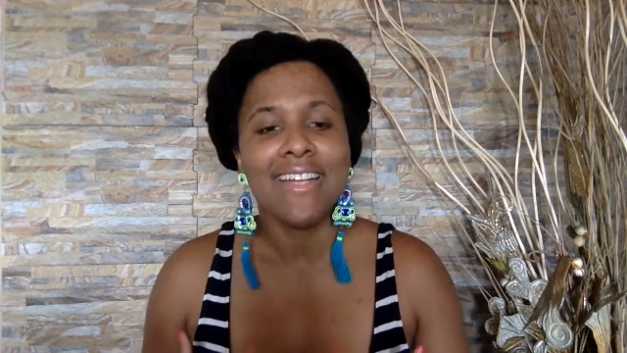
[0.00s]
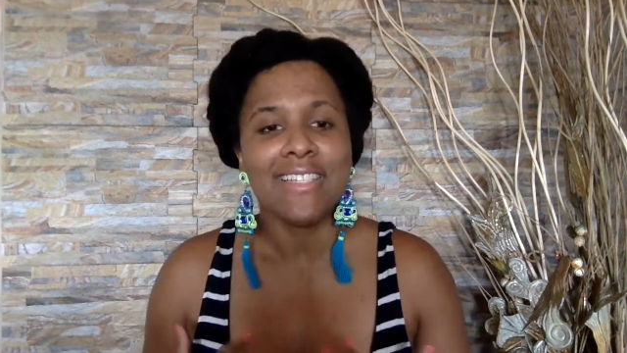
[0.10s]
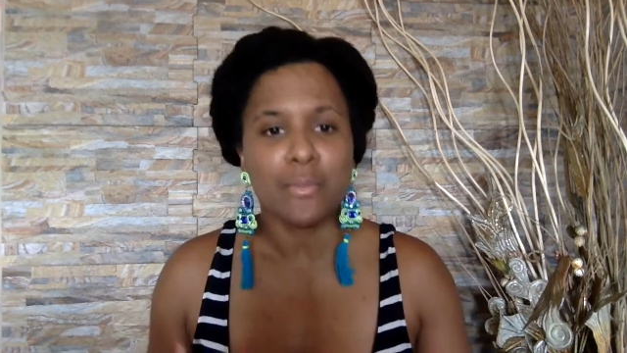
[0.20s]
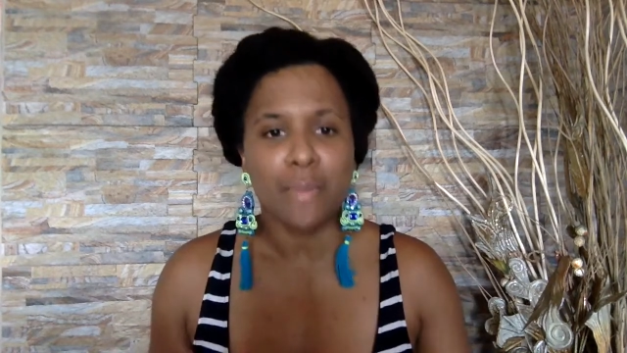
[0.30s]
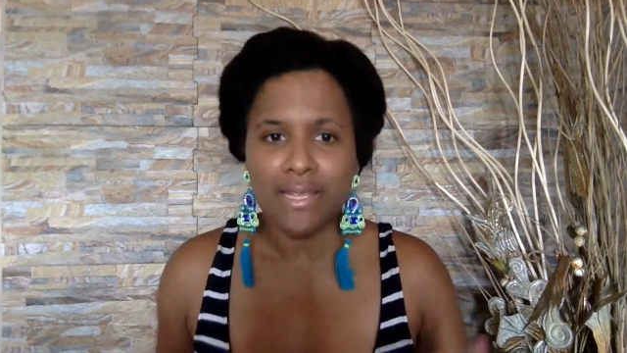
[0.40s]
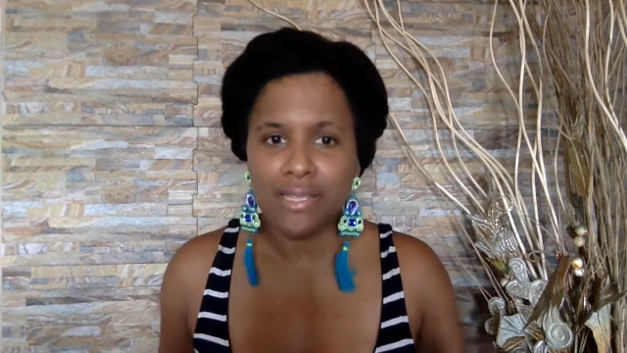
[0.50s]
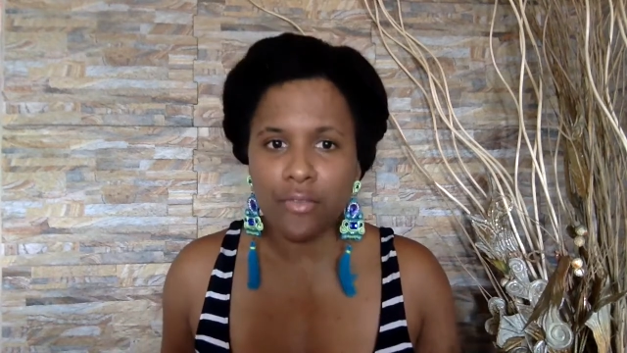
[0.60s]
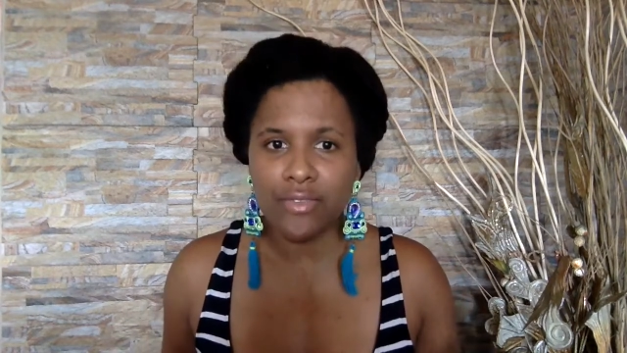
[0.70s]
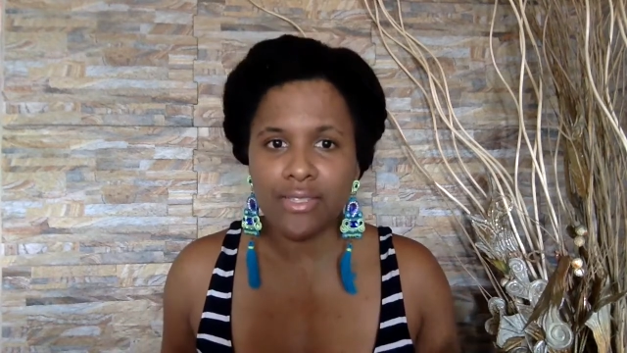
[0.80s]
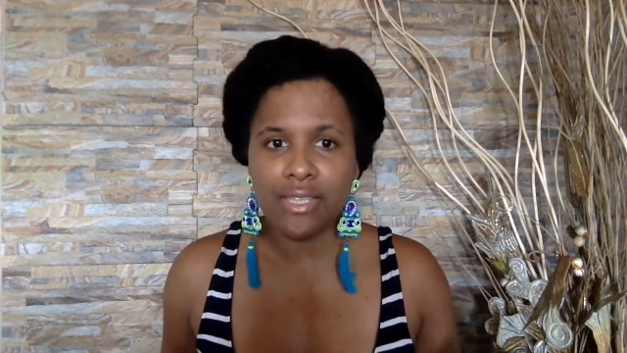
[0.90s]
to my
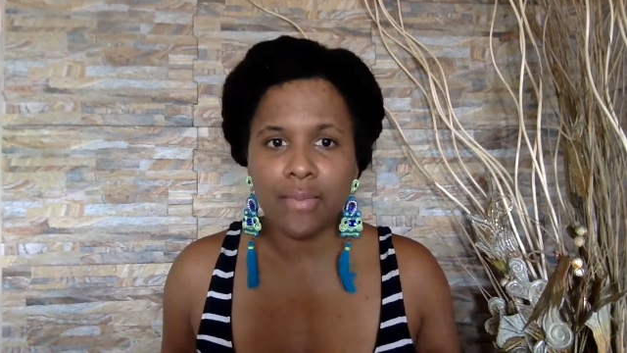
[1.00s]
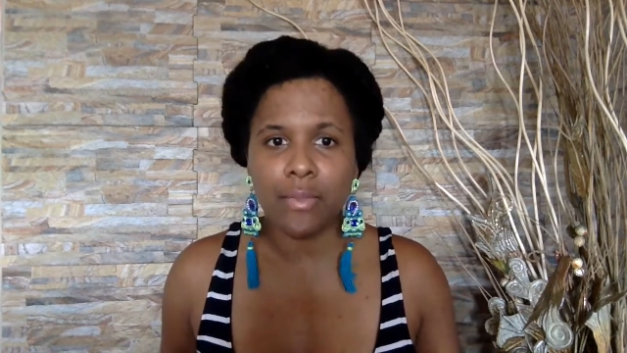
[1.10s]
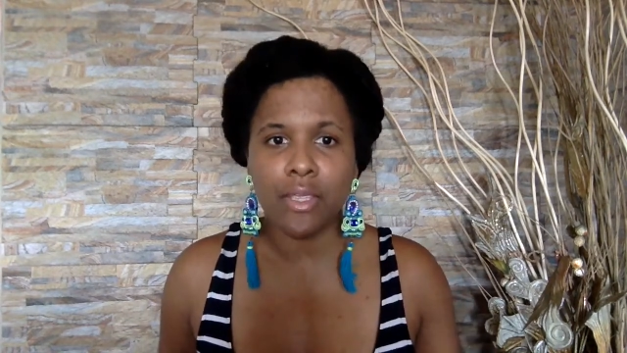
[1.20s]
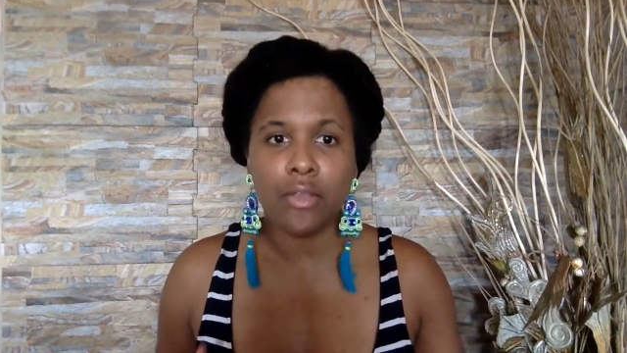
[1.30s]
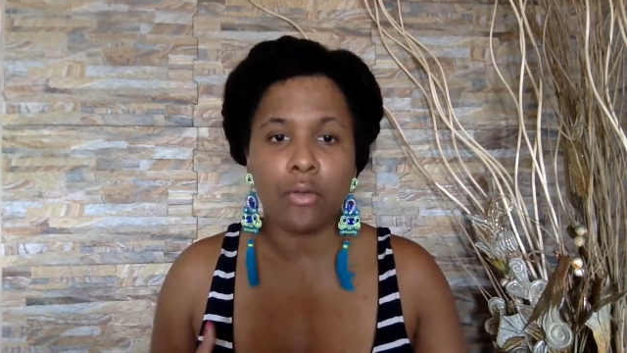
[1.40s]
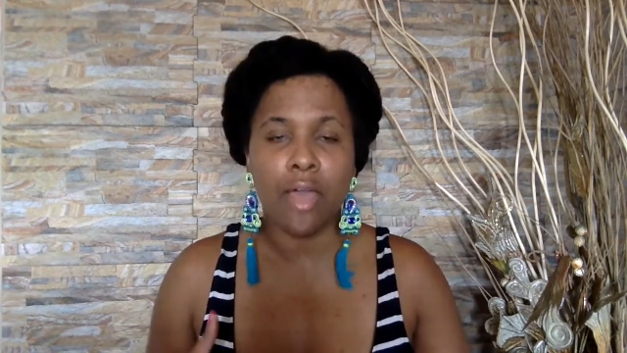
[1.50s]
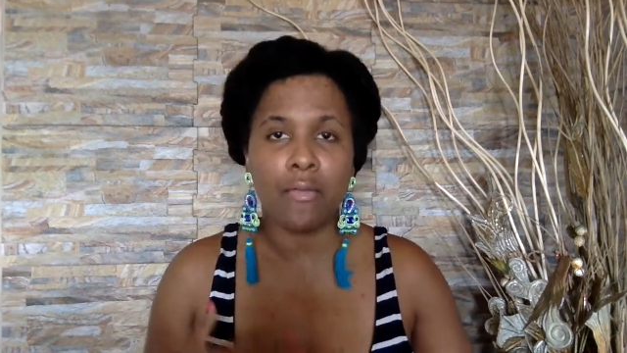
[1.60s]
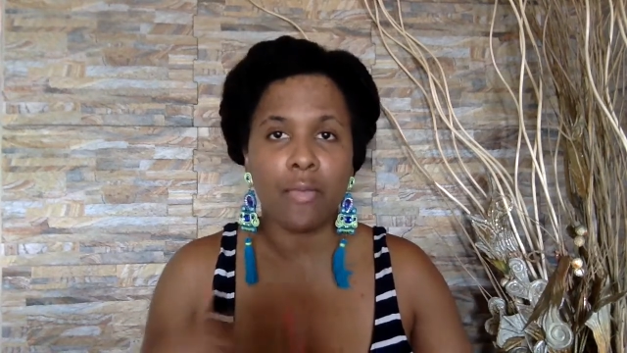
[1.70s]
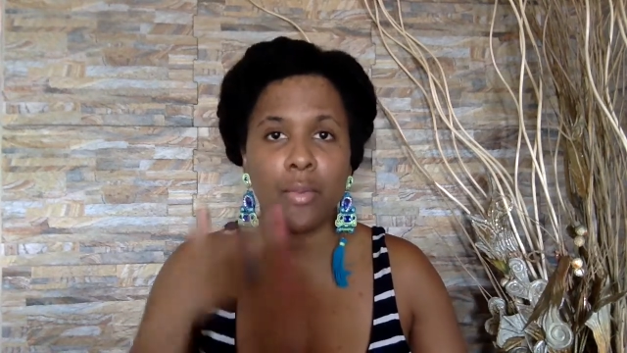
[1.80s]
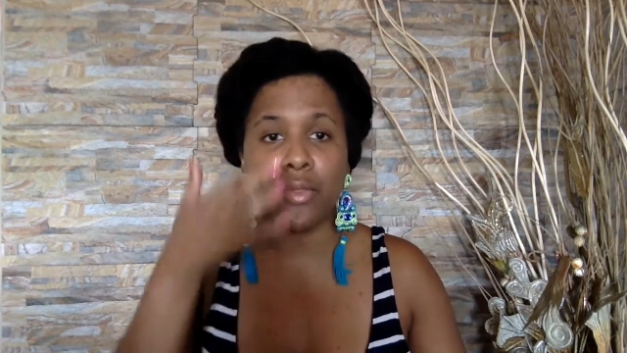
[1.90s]
self-esteem. I
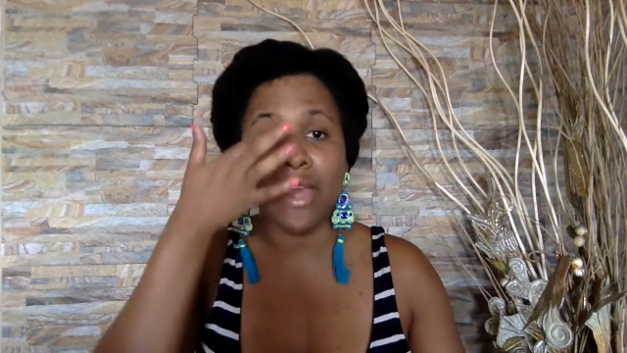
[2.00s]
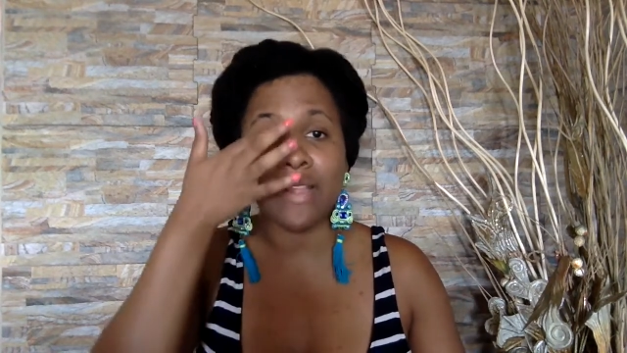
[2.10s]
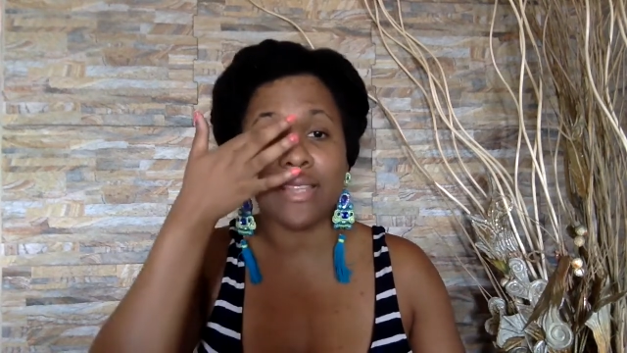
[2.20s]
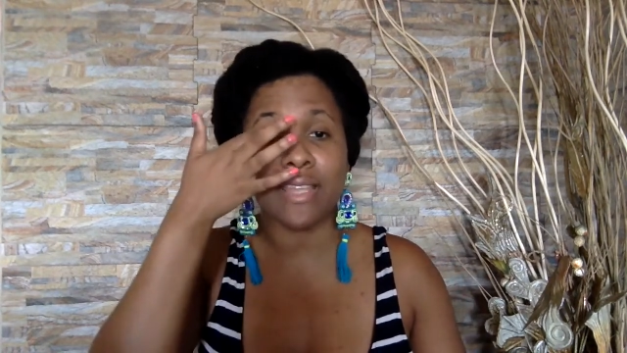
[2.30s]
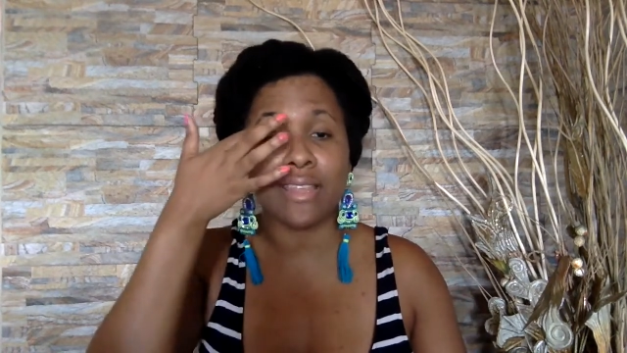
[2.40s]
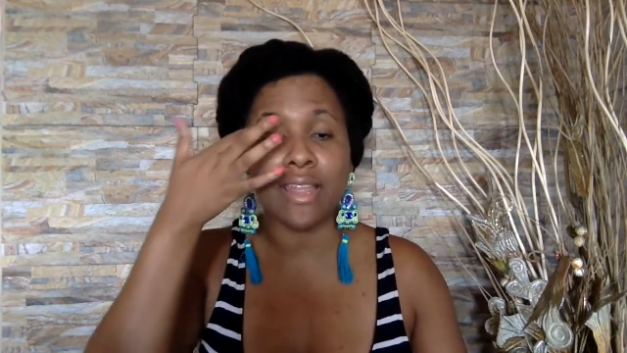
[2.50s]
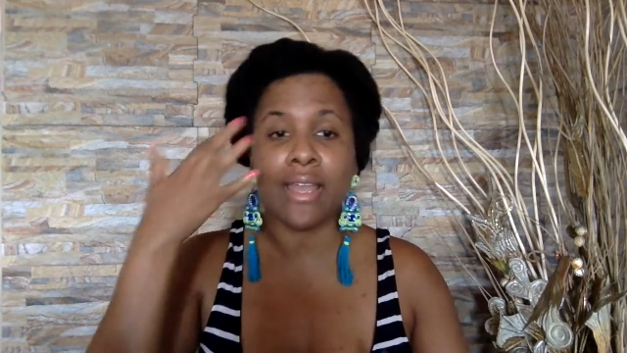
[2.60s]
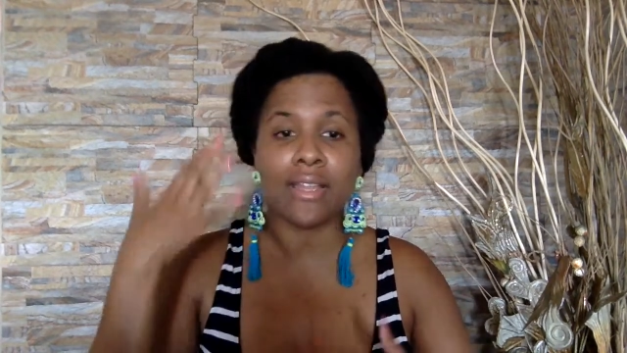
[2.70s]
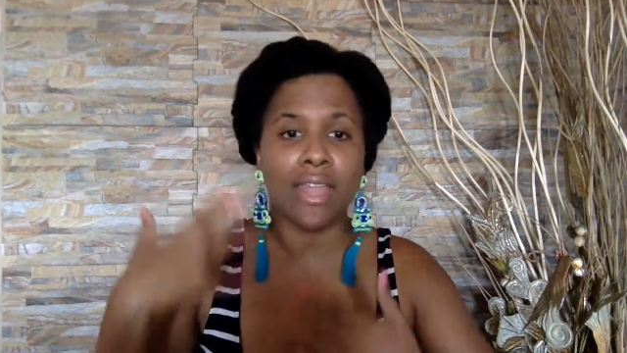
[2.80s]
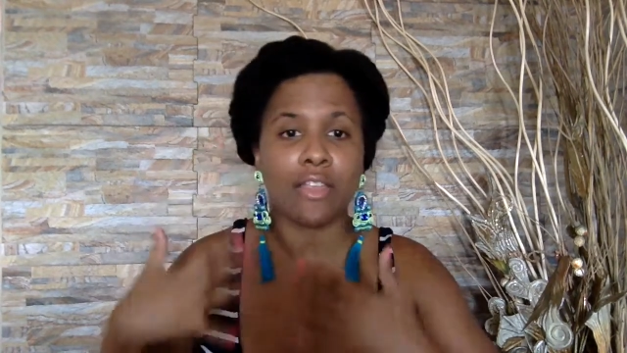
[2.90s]
remember that day that I
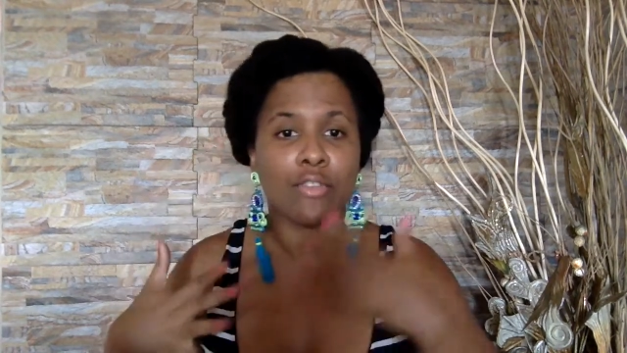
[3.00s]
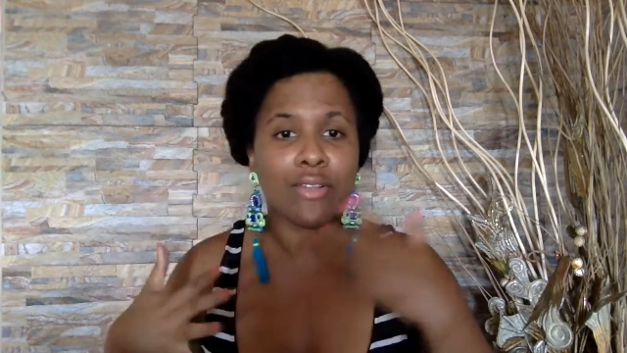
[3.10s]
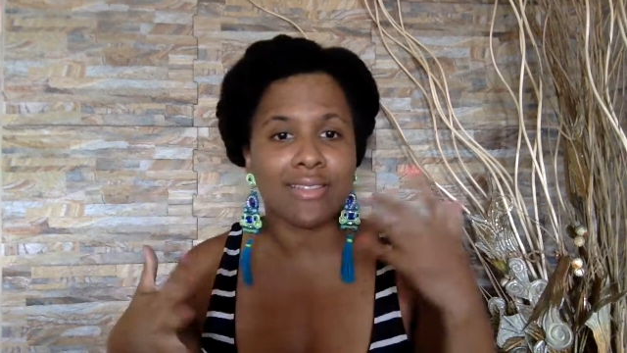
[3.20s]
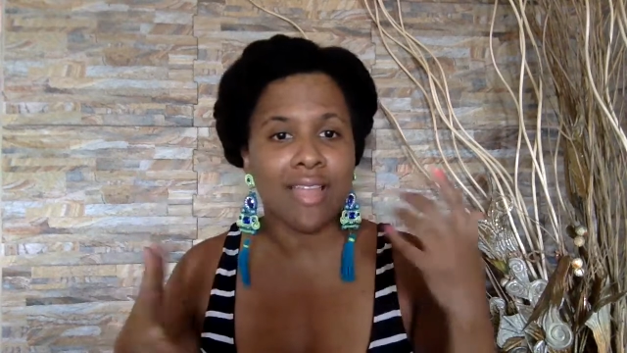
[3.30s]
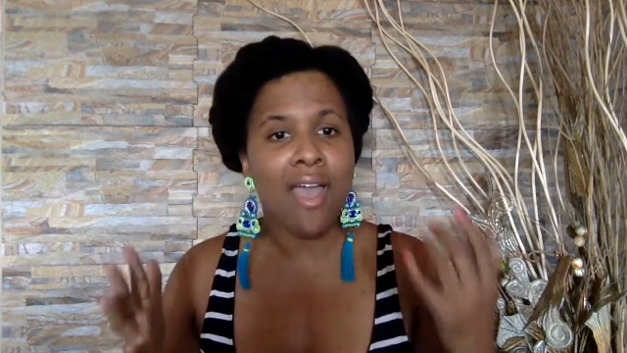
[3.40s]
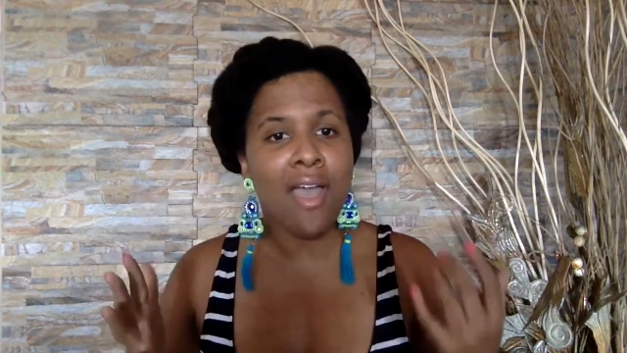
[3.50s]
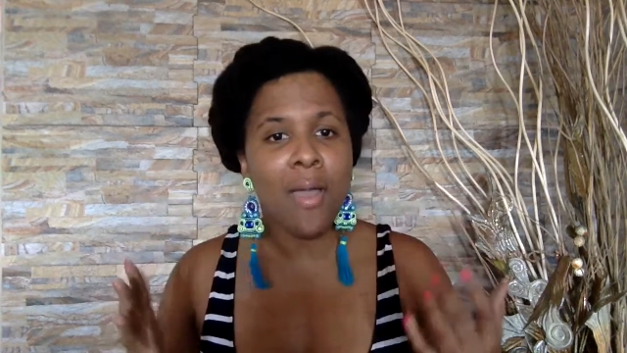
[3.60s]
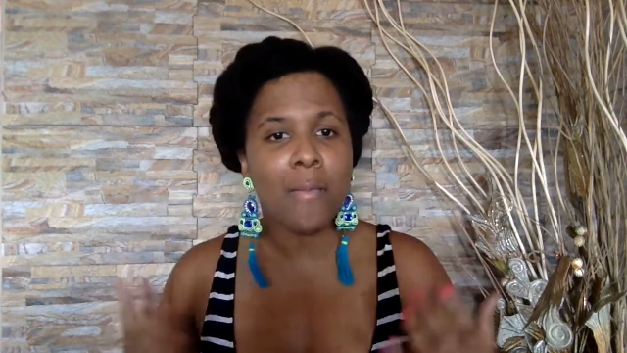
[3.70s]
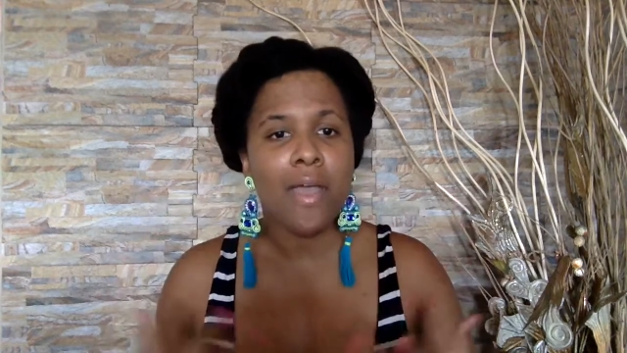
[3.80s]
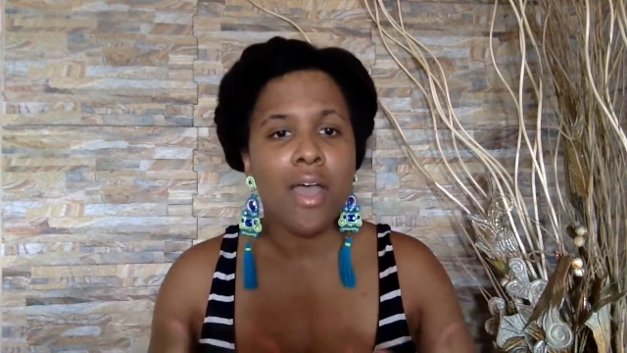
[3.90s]
had like dressed up